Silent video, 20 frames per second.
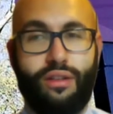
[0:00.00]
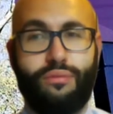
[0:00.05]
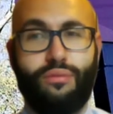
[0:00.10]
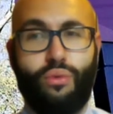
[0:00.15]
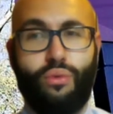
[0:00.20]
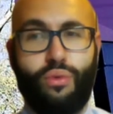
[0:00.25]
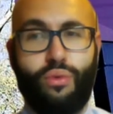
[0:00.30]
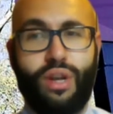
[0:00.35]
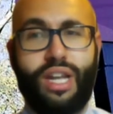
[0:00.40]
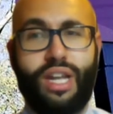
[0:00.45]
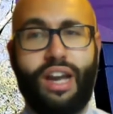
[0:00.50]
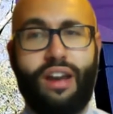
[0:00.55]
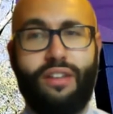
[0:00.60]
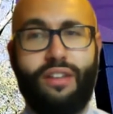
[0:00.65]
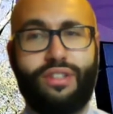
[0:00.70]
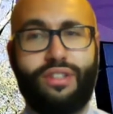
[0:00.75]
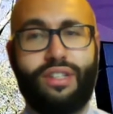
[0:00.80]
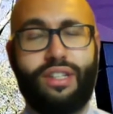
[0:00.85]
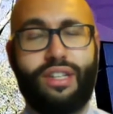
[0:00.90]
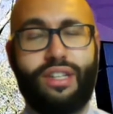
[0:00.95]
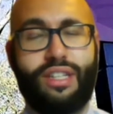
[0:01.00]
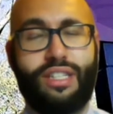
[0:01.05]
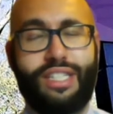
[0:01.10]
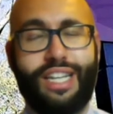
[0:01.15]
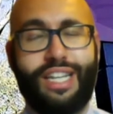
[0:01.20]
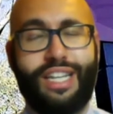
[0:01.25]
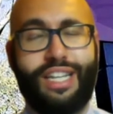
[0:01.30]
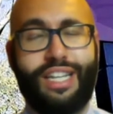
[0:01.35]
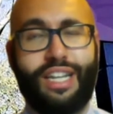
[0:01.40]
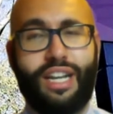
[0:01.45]
we have to
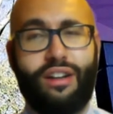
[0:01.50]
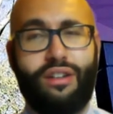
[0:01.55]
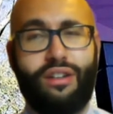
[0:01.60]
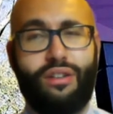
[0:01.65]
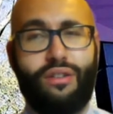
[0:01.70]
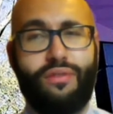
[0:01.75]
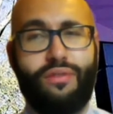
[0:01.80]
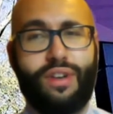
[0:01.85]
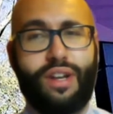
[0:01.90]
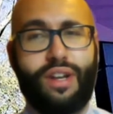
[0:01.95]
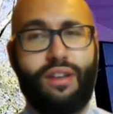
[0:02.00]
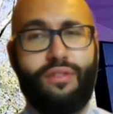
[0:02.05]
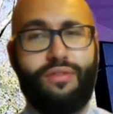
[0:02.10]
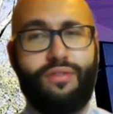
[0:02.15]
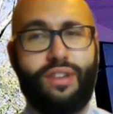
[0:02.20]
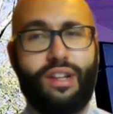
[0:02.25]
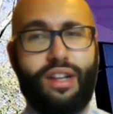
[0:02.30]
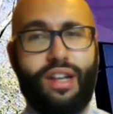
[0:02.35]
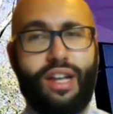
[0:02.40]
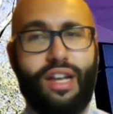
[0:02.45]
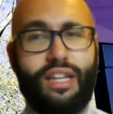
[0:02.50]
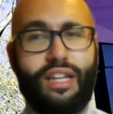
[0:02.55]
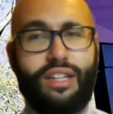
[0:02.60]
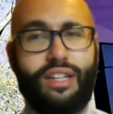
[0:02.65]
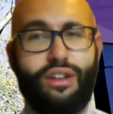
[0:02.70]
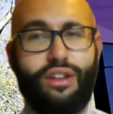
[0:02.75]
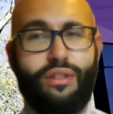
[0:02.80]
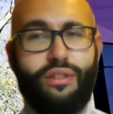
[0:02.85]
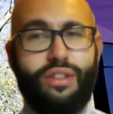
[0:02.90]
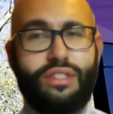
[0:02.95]
take care of, and I feel like you
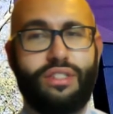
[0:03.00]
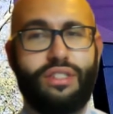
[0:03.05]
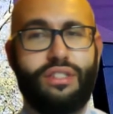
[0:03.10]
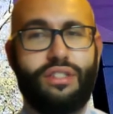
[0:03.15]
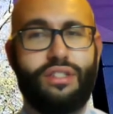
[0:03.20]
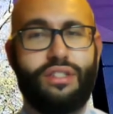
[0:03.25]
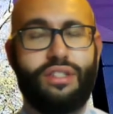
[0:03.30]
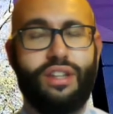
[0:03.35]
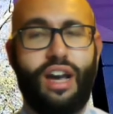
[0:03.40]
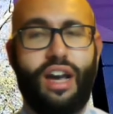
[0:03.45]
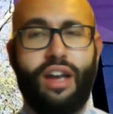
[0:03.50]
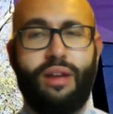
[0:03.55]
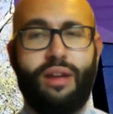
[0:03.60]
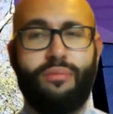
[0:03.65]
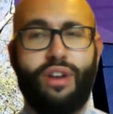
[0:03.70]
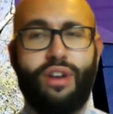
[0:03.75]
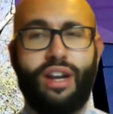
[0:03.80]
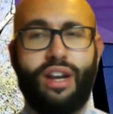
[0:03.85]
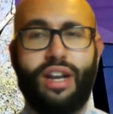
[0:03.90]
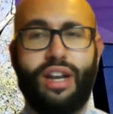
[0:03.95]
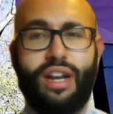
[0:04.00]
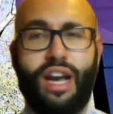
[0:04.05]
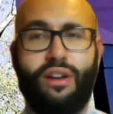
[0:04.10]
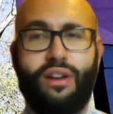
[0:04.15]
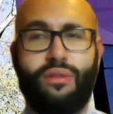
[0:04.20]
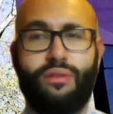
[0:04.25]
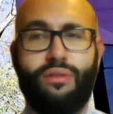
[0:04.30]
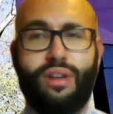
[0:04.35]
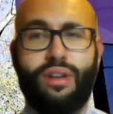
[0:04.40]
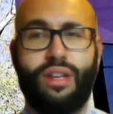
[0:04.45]
know this is the time right
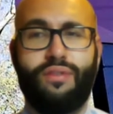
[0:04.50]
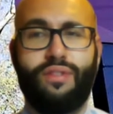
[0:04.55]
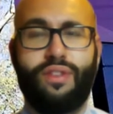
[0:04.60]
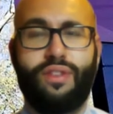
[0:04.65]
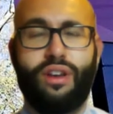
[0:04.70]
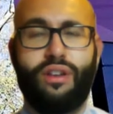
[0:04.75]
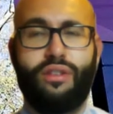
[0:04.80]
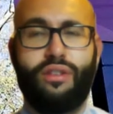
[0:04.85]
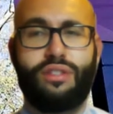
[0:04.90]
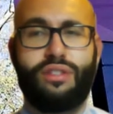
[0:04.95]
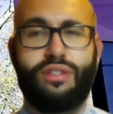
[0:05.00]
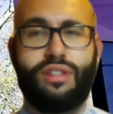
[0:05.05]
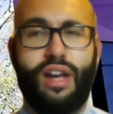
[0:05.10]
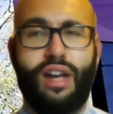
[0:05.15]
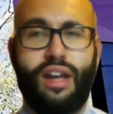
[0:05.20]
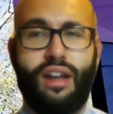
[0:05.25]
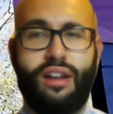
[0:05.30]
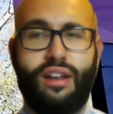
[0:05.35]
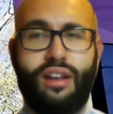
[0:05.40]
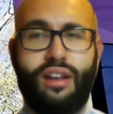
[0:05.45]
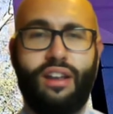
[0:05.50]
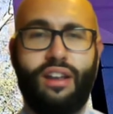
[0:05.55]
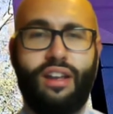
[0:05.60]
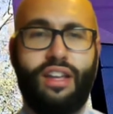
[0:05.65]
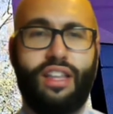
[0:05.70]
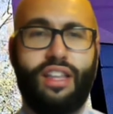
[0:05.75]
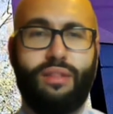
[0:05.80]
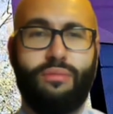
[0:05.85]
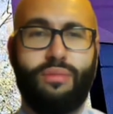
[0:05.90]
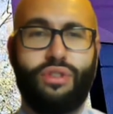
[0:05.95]
now, even though it's not
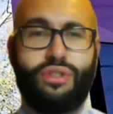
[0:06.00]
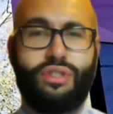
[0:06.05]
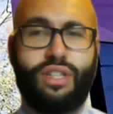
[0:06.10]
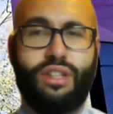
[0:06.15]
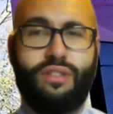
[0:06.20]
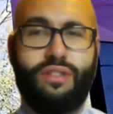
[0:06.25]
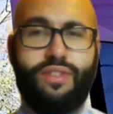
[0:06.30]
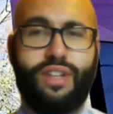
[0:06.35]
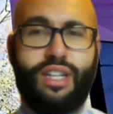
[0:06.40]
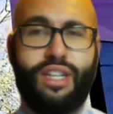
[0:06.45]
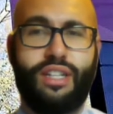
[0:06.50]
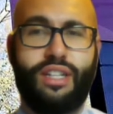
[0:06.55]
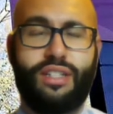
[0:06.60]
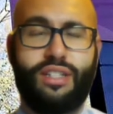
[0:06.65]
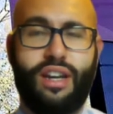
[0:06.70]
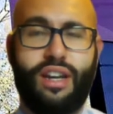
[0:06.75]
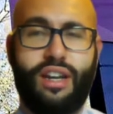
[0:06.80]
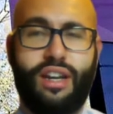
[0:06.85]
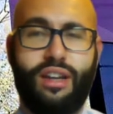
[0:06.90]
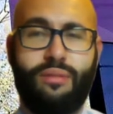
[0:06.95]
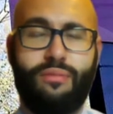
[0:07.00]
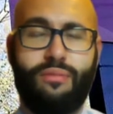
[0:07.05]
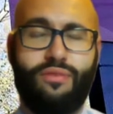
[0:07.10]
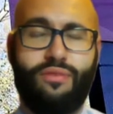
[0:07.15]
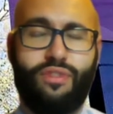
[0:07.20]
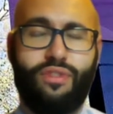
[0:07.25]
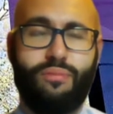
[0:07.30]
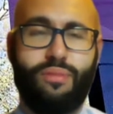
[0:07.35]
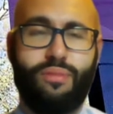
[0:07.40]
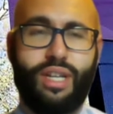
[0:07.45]
the most convenient time
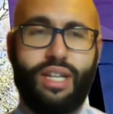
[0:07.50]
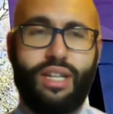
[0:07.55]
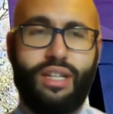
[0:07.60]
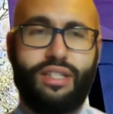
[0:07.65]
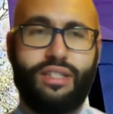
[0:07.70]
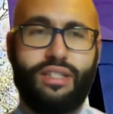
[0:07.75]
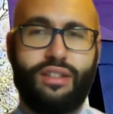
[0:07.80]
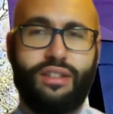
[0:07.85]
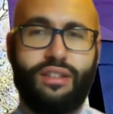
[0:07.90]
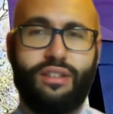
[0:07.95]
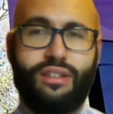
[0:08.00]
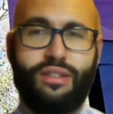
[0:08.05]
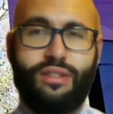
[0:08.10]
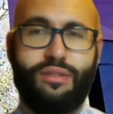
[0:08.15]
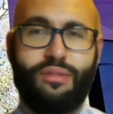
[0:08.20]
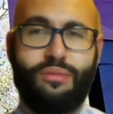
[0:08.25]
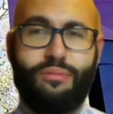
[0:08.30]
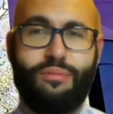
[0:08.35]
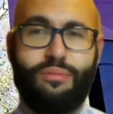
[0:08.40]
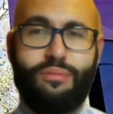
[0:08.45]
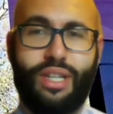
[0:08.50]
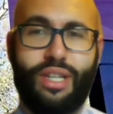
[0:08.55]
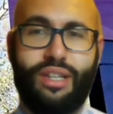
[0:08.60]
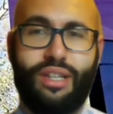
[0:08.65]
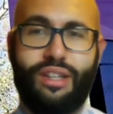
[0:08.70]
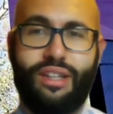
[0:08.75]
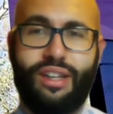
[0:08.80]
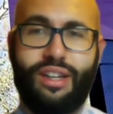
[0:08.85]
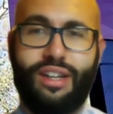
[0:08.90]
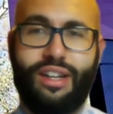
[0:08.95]
for me to
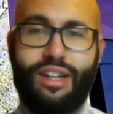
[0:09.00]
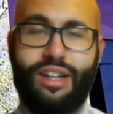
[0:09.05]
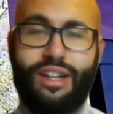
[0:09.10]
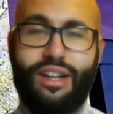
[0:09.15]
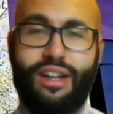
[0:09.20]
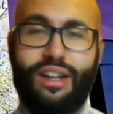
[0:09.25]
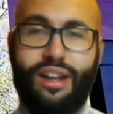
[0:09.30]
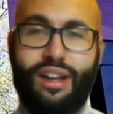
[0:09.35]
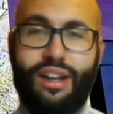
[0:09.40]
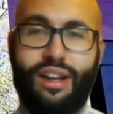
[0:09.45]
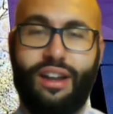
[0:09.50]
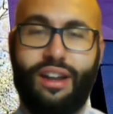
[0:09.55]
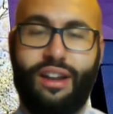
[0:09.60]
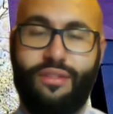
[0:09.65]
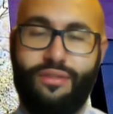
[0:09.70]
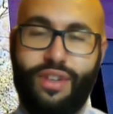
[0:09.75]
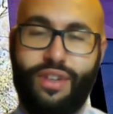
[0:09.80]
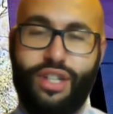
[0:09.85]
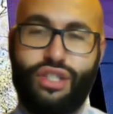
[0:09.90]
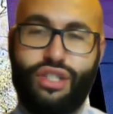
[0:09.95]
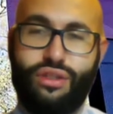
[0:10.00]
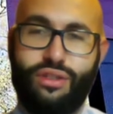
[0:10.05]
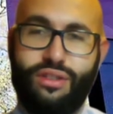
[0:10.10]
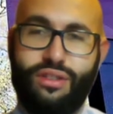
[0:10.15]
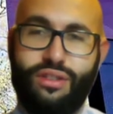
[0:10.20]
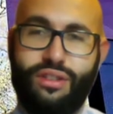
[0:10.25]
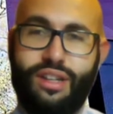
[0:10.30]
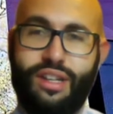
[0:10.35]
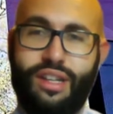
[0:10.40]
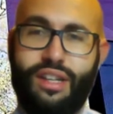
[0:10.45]
be an, an official
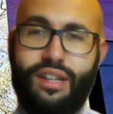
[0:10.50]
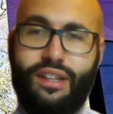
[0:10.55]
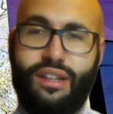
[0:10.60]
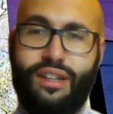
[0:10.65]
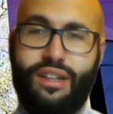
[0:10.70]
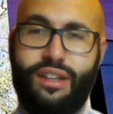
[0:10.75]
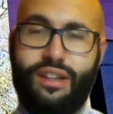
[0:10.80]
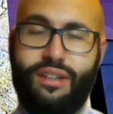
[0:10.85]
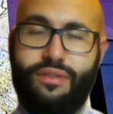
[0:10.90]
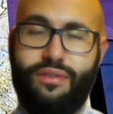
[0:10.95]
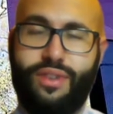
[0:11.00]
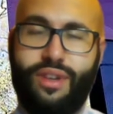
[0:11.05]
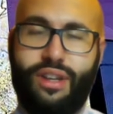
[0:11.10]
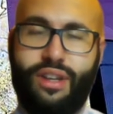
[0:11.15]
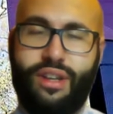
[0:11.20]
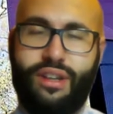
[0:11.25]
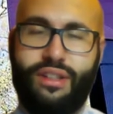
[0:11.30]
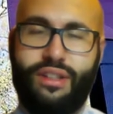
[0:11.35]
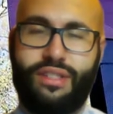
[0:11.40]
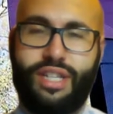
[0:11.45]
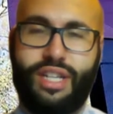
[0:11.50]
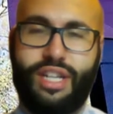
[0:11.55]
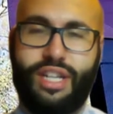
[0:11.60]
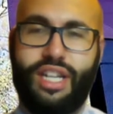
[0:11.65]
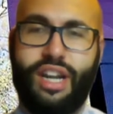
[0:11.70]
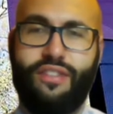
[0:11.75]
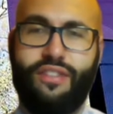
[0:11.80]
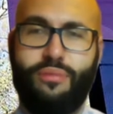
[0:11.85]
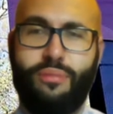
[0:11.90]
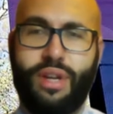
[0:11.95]
of uh, city
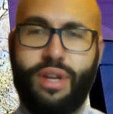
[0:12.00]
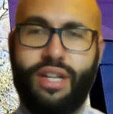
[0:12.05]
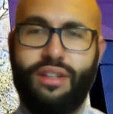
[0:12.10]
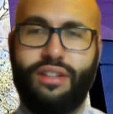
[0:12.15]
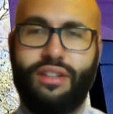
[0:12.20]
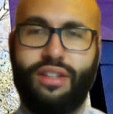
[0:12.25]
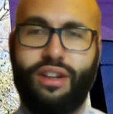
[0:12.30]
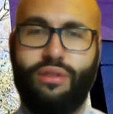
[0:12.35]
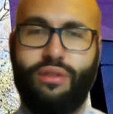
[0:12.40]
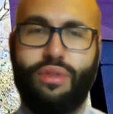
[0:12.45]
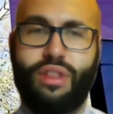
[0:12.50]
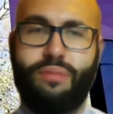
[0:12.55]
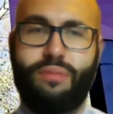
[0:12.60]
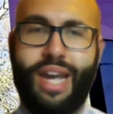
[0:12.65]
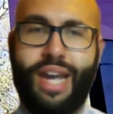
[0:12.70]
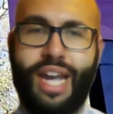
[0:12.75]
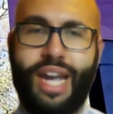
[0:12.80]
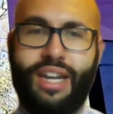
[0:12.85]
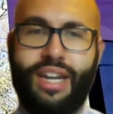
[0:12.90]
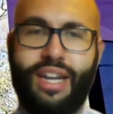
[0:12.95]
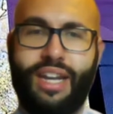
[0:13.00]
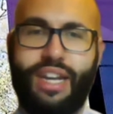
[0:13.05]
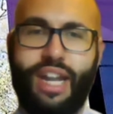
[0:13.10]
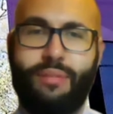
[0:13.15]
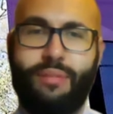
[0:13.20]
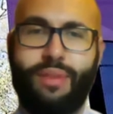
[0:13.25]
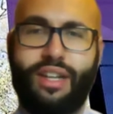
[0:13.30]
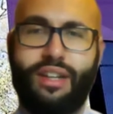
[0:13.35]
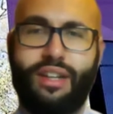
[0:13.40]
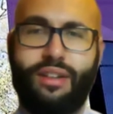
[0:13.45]
government, you know, with the pandemic
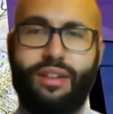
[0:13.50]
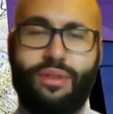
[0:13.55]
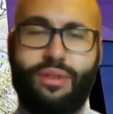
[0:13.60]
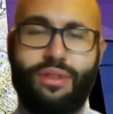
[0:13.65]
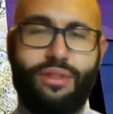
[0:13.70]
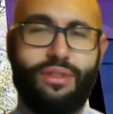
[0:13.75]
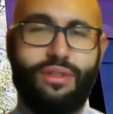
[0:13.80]
and with